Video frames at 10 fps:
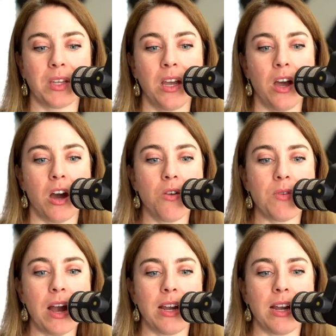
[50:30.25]
All
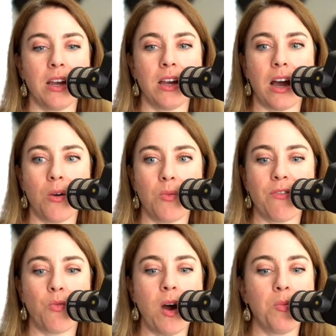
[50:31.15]
right. We have
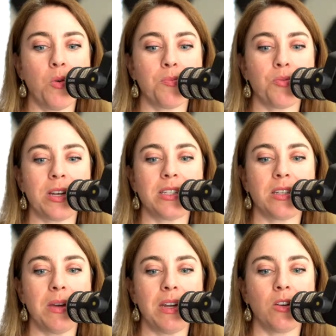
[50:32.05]
one more
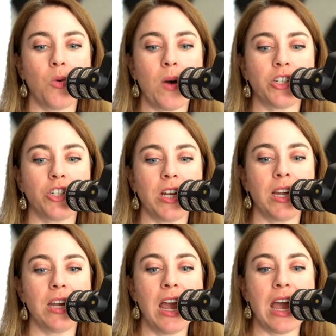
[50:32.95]
pre-submitted
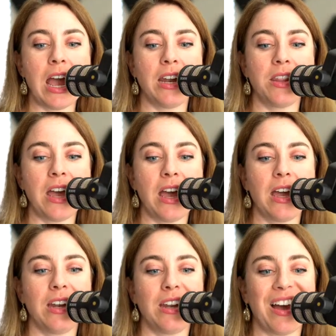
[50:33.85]
question, and
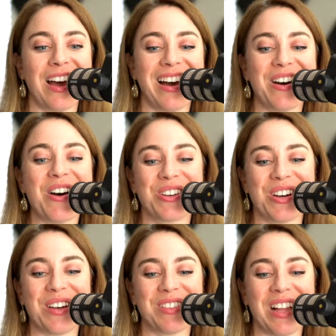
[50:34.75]
then, oh, good.
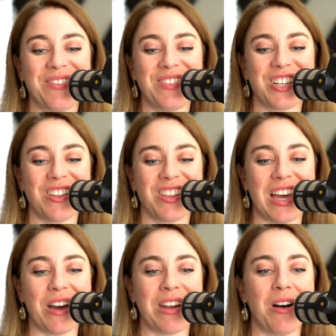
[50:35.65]
I'm glad, Vishal, that
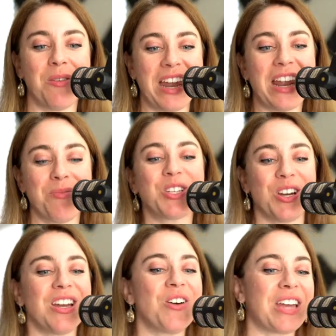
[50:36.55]
would help. That helped. Good.
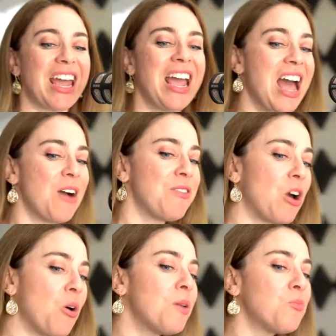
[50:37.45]
Okay. We've got
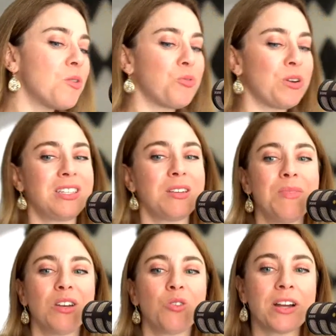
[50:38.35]
one more
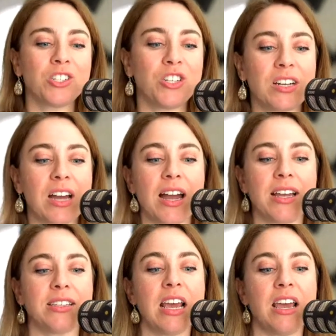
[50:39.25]
pre-submitted question, guys.
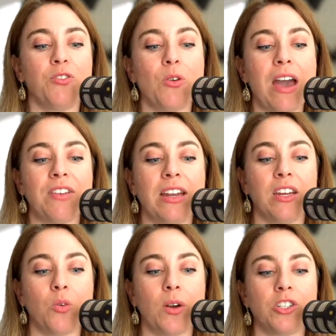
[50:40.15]
If you have any
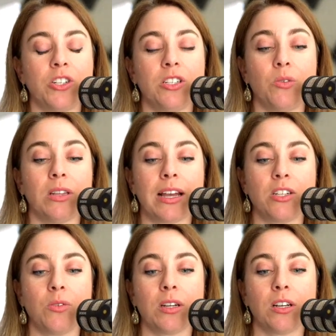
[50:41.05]
questions you would like to
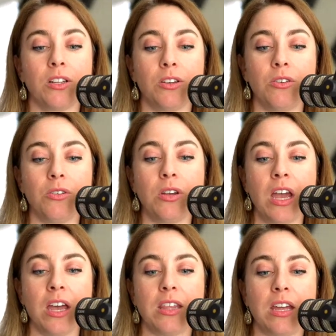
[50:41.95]
include,
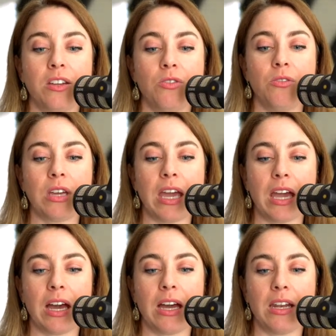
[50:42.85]
then you
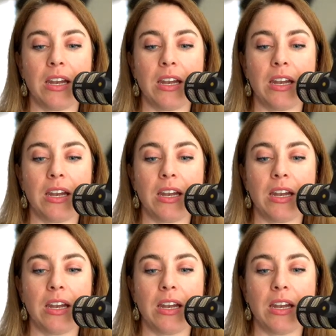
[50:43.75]
can